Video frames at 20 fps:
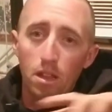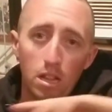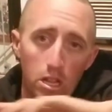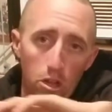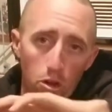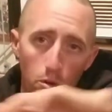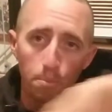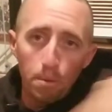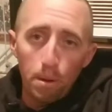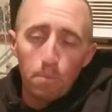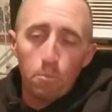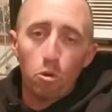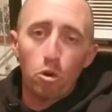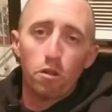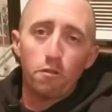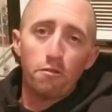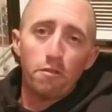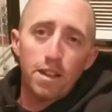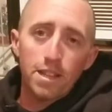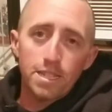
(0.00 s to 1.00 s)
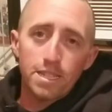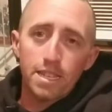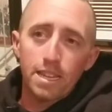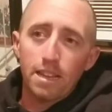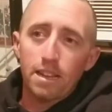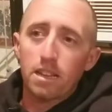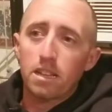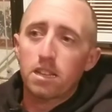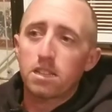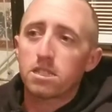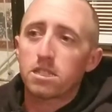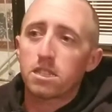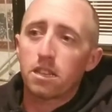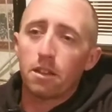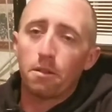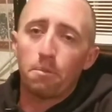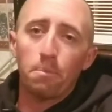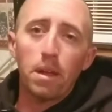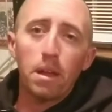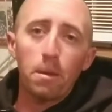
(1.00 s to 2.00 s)
a little bit more fencing,
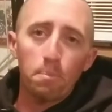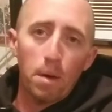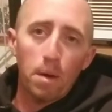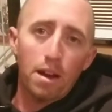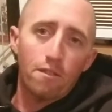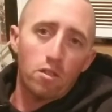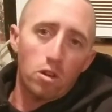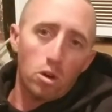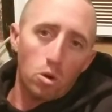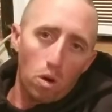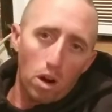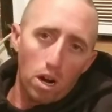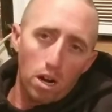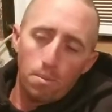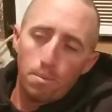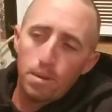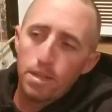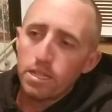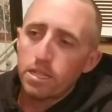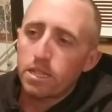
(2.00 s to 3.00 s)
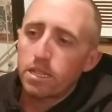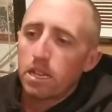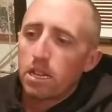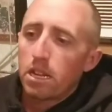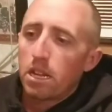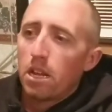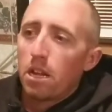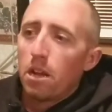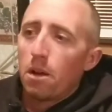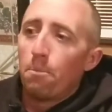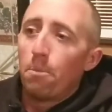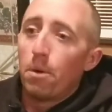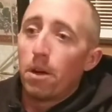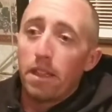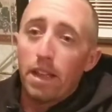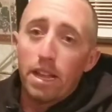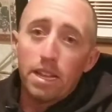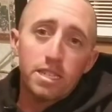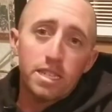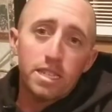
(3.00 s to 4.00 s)
to meet my requirements,
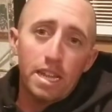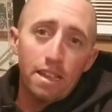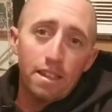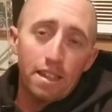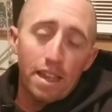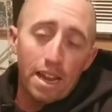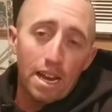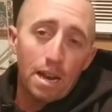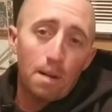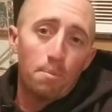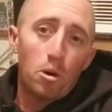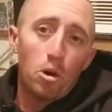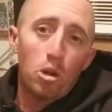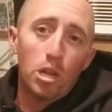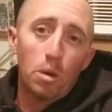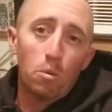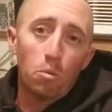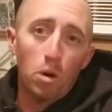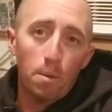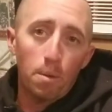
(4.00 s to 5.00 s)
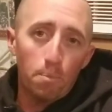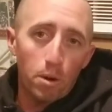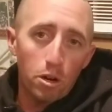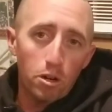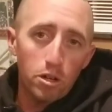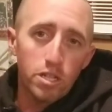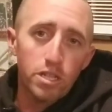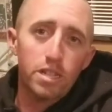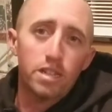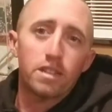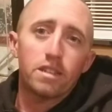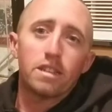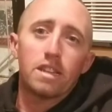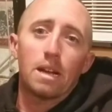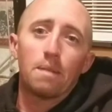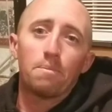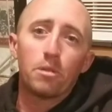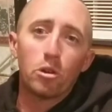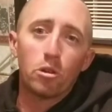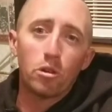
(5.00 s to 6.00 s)
but they see that I'm only one person.
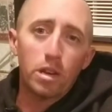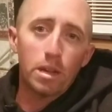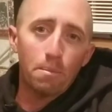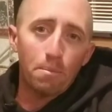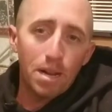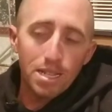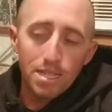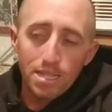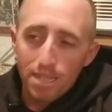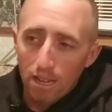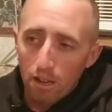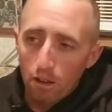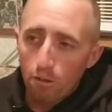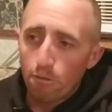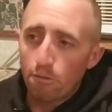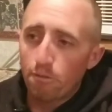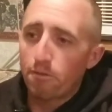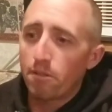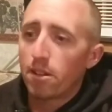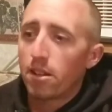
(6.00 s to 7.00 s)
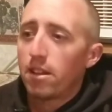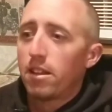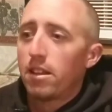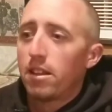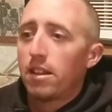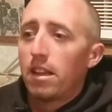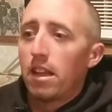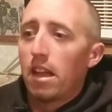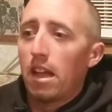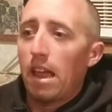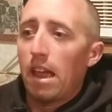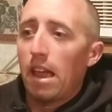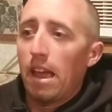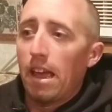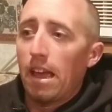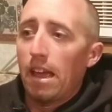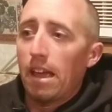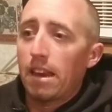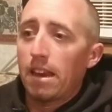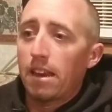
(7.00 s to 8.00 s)
I'm doing it myself,
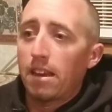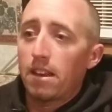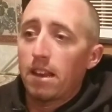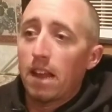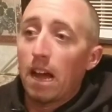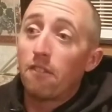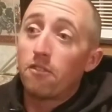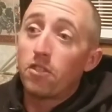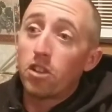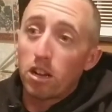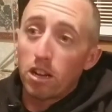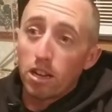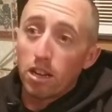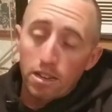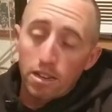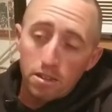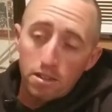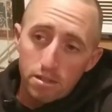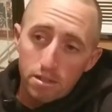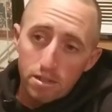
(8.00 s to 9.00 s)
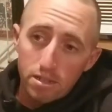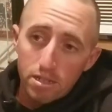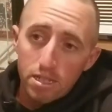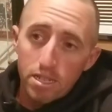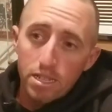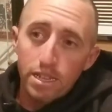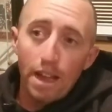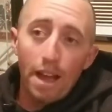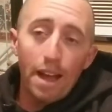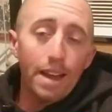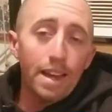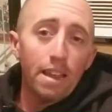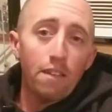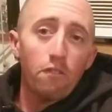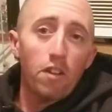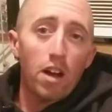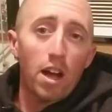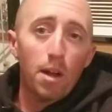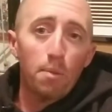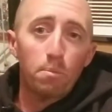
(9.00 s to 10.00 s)
and I've done
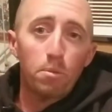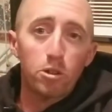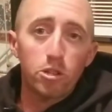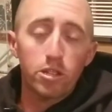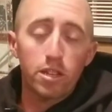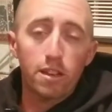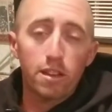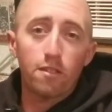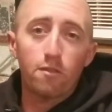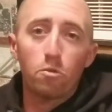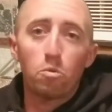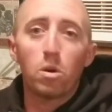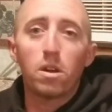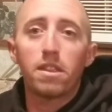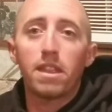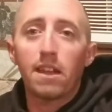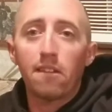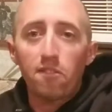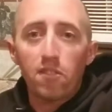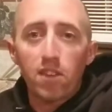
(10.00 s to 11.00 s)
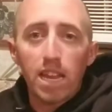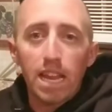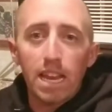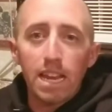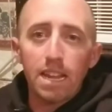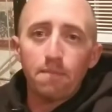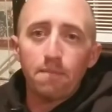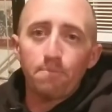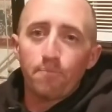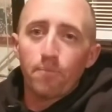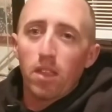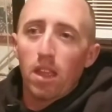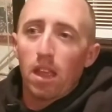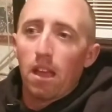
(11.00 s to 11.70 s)
95% of what they've needed.